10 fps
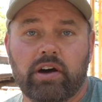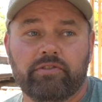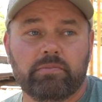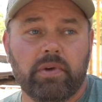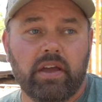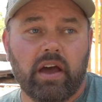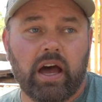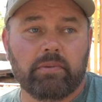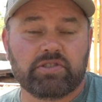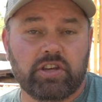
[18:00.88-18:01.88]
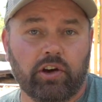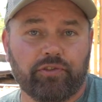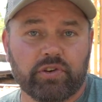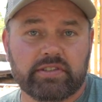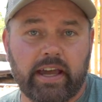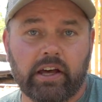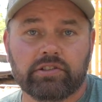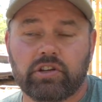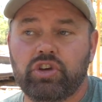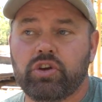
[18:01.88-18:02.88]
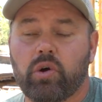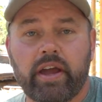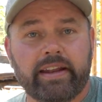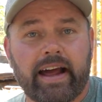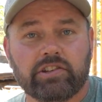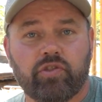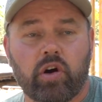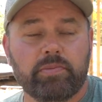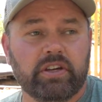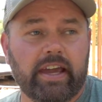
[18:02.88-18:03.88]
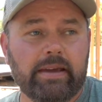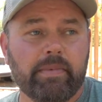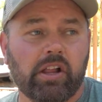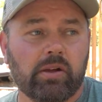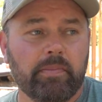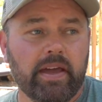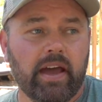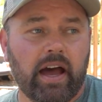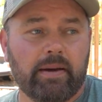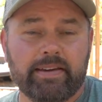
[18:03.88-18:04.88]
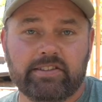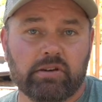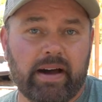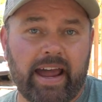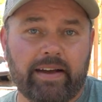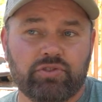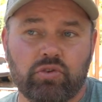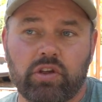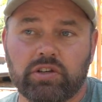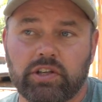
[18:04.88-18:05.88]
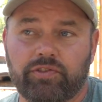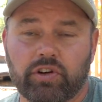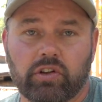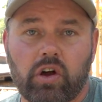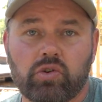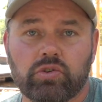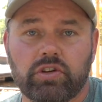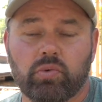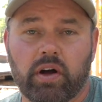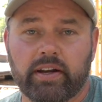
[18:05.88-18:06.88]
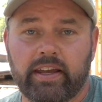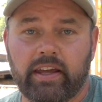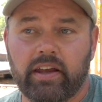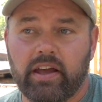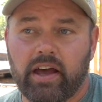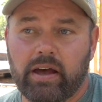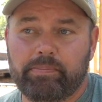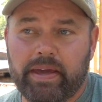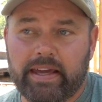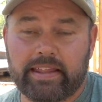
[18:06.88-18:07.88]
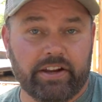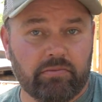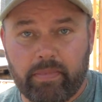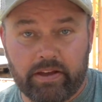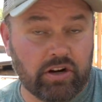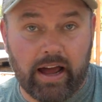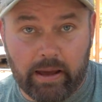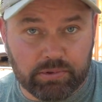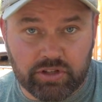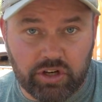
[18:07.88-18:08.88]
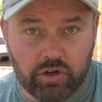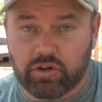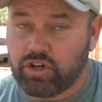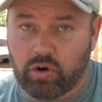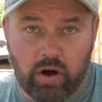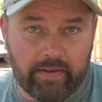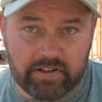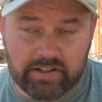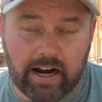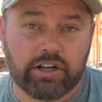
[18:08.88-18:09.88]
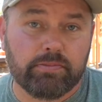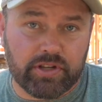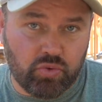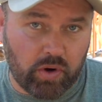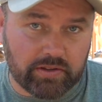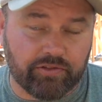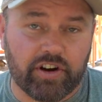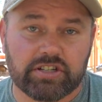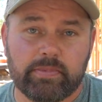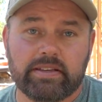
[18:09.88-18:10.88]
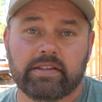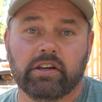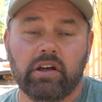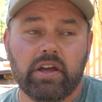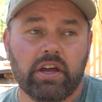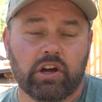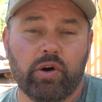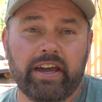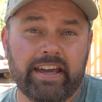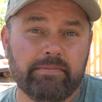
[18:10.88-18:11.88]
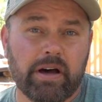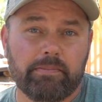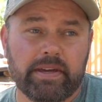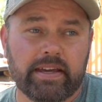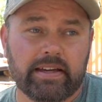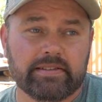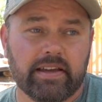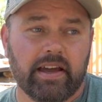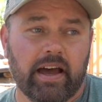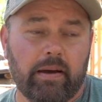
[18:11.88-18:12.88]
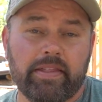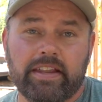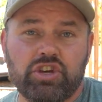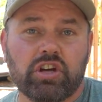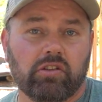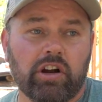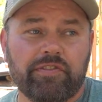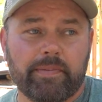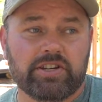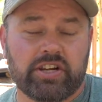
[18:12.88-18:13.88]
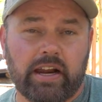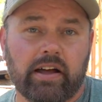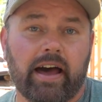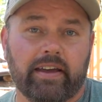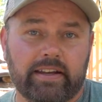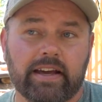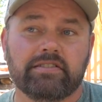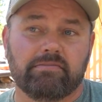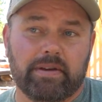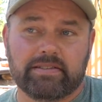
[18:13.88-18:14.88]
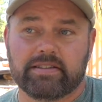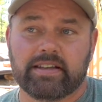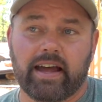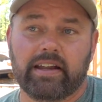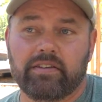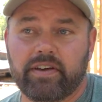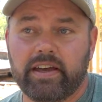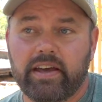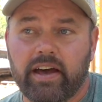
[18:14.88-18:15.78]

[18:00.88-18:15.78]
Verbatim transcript: of them um, still for sale. So you can go Hidden Heights Farm, you can email him. Um, he still might have two of those if you're local and you're wanting to get a pig that you're you're not able to do it or you don't have the desire to, but you want the fresh meat still. Go hit him up because, uh, and then you can learn from his channel how he does the business side of it.